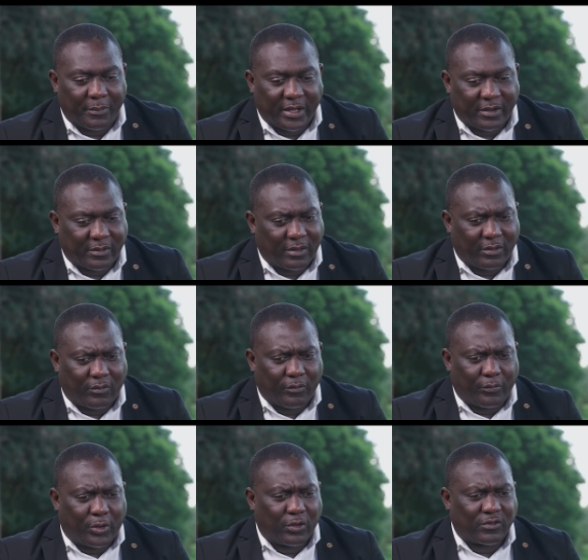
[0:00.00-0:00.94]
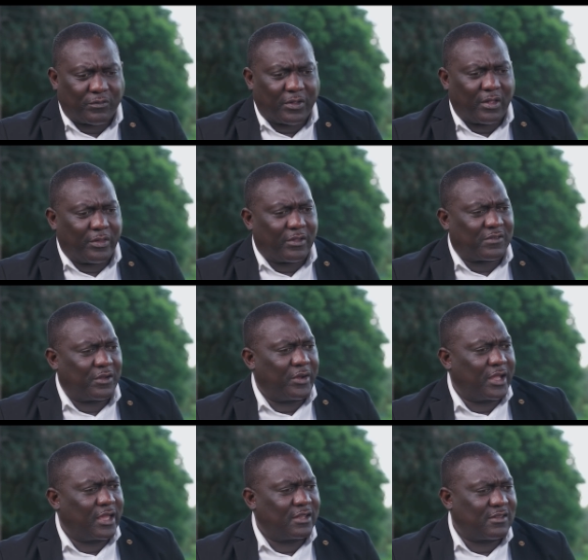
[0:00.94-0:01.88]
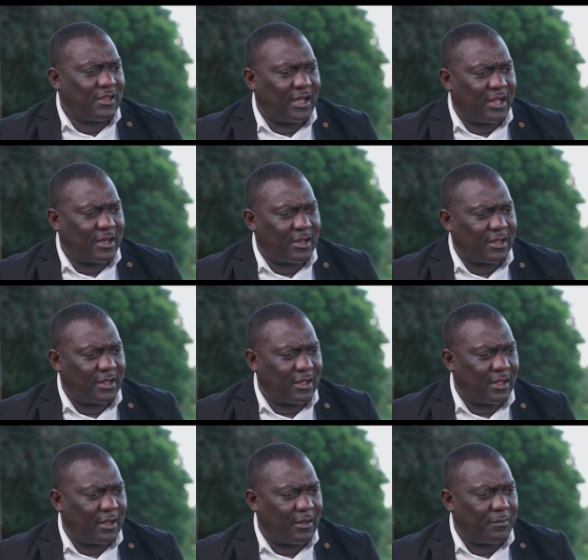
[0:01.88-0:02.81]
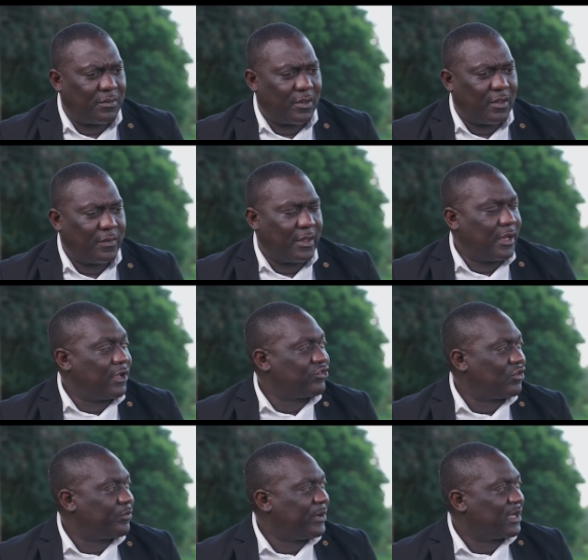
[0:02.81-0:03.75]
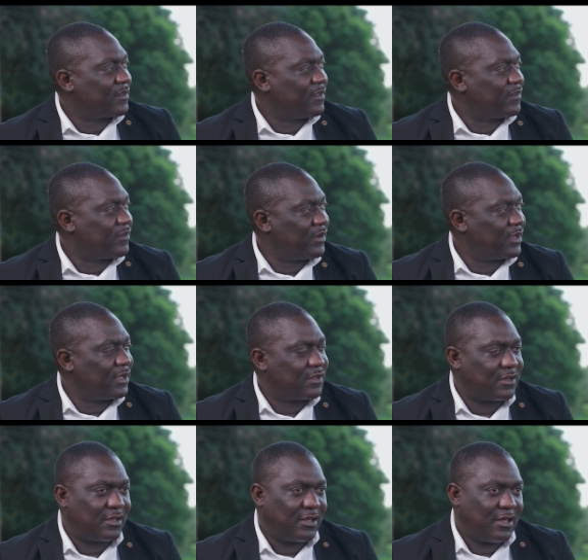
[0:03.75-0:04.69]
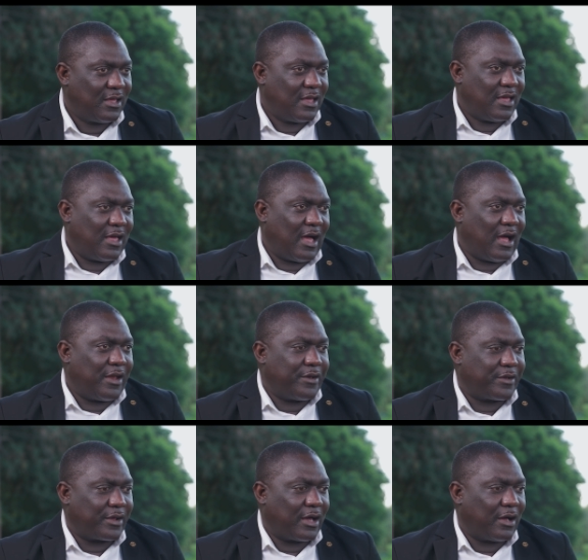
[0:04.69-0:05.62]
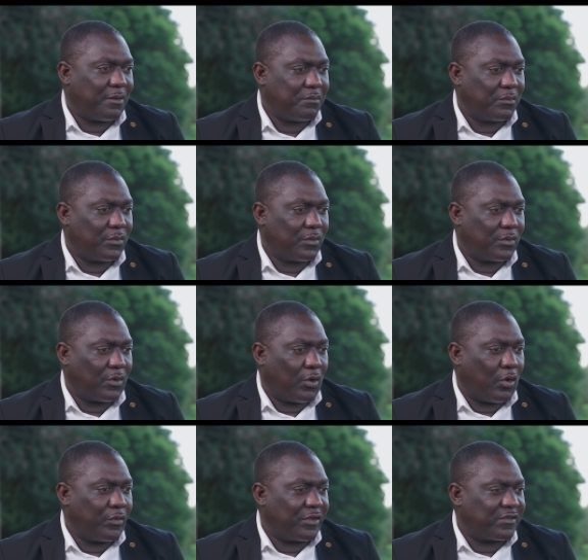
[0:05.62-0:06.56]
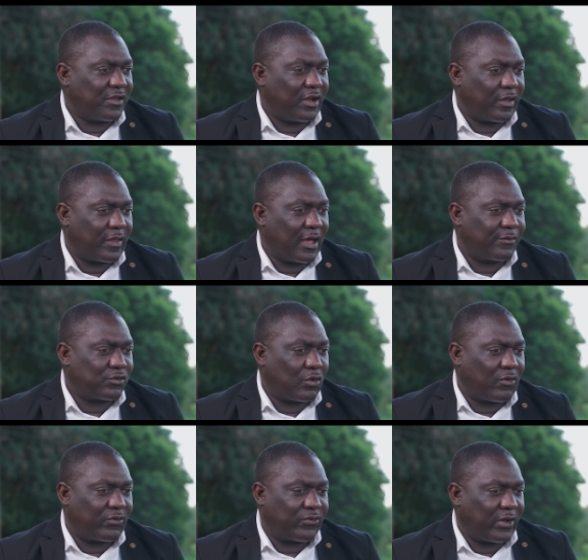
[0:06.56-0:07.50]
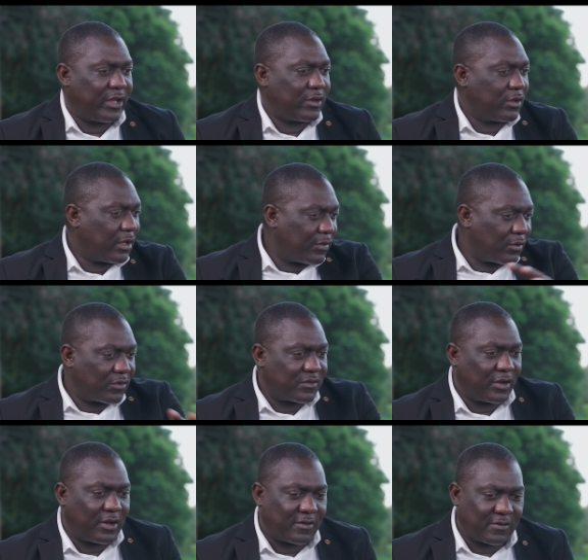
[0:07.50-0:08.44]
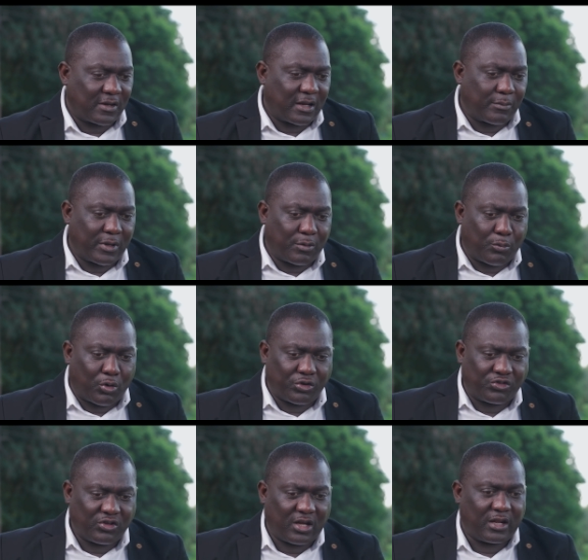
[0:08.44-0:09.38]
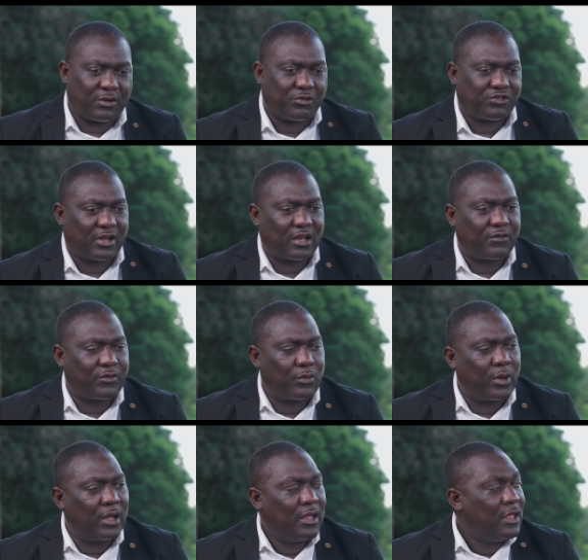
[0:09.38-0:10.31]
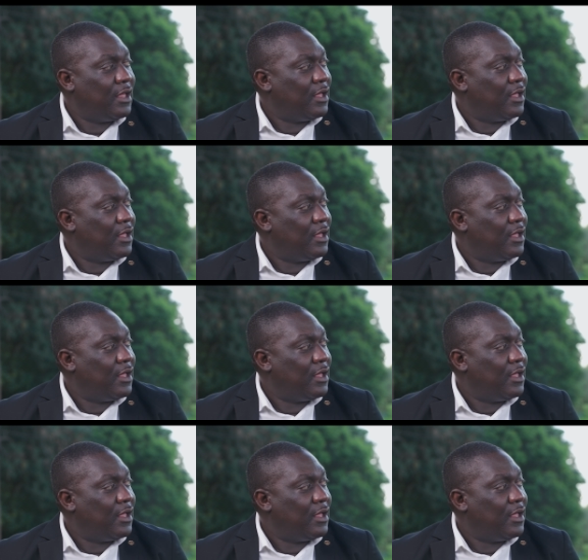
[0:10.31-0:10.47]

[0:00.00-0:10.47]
I mean, because of the Serengeti and the national park, the Serengeti, and all the scenery they have to offer in those areas, in Moshi and Arusha and everywhere.